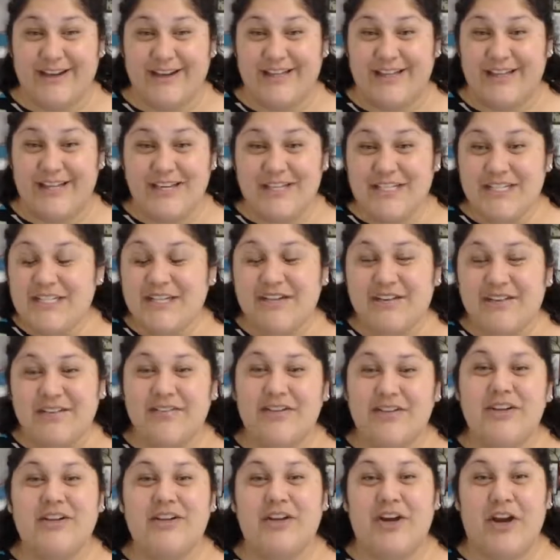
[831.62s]
they just didn't
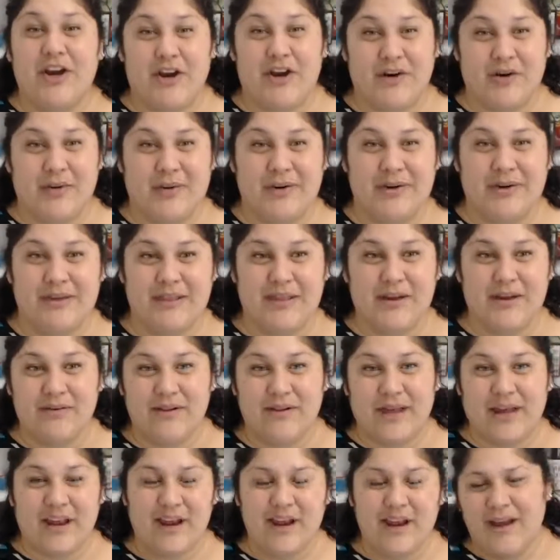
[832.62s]
even know. They were
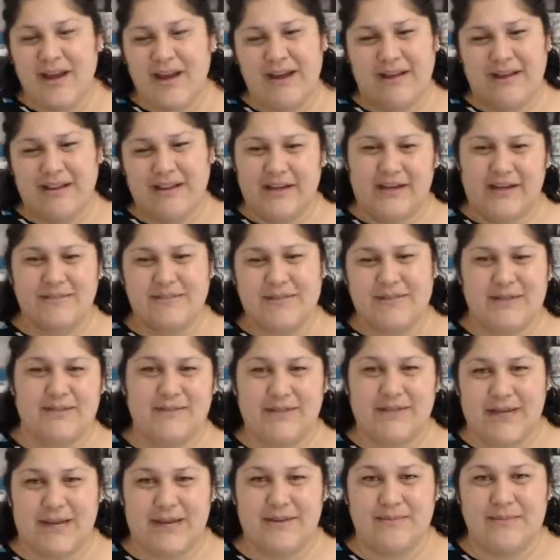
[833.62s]
like, oh, I click them
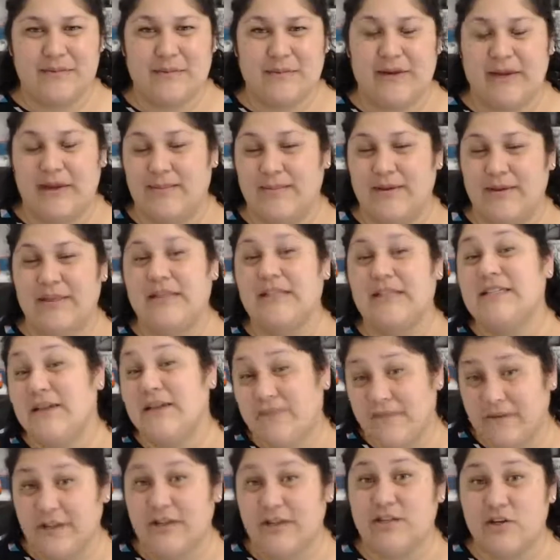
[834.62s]
sometimes, but I mean, they
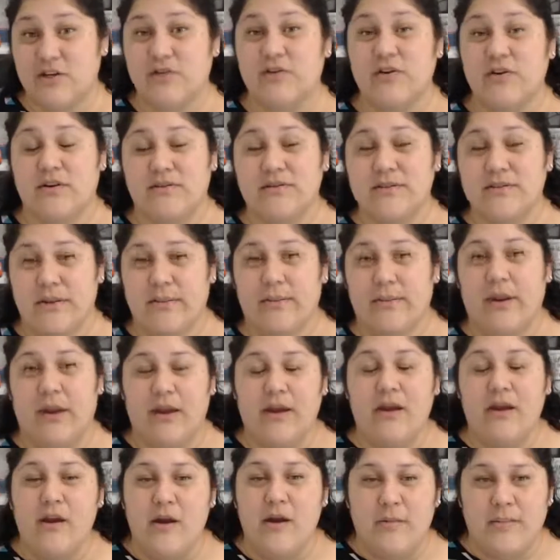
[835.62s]
definitely don't use them,
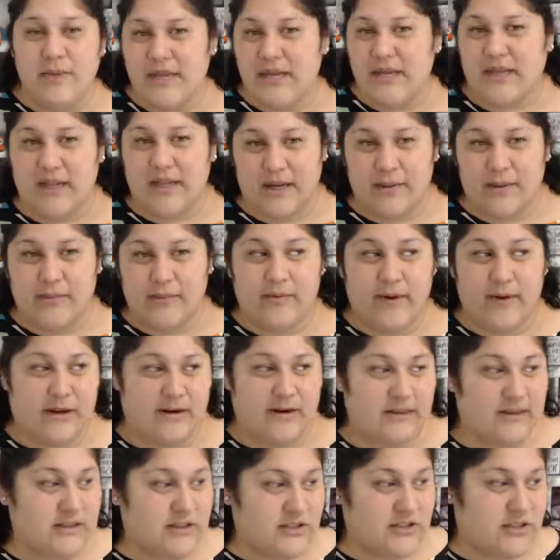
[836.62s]
but they click them around.
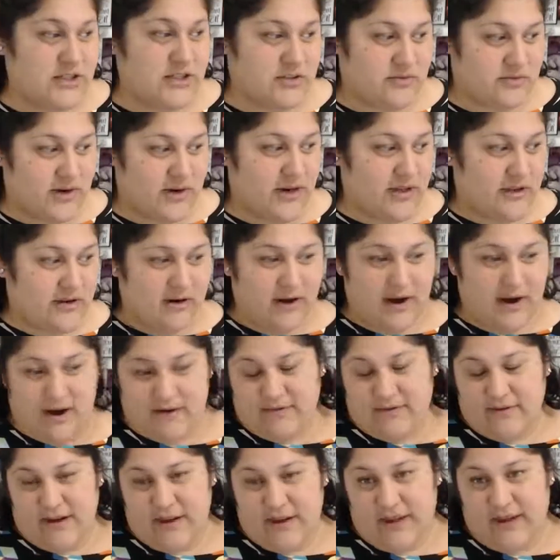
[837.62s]
And these are just regular
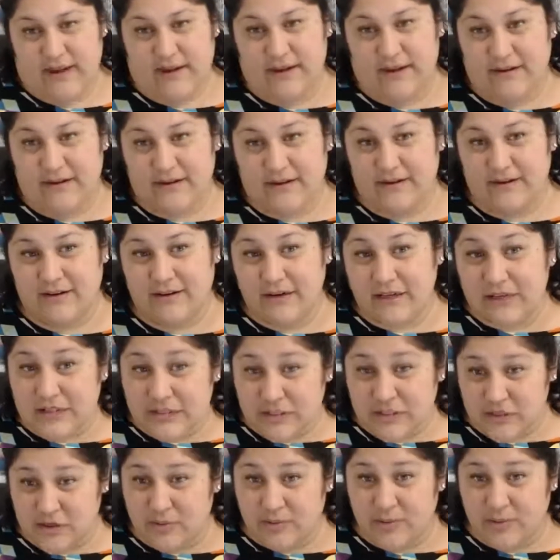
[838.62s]
everyday
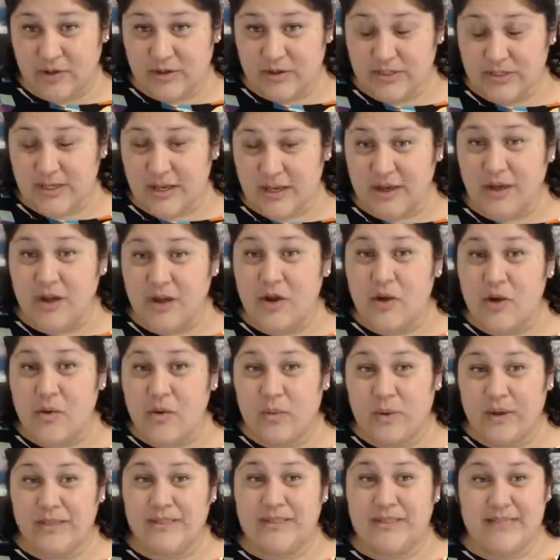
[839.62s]
consumers.
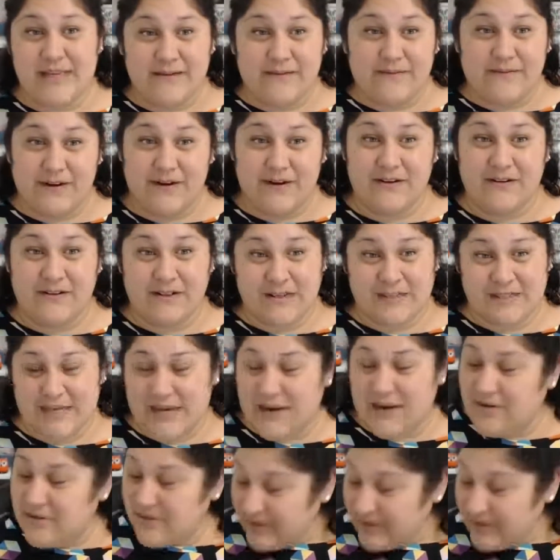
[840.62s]
Once they figure this out,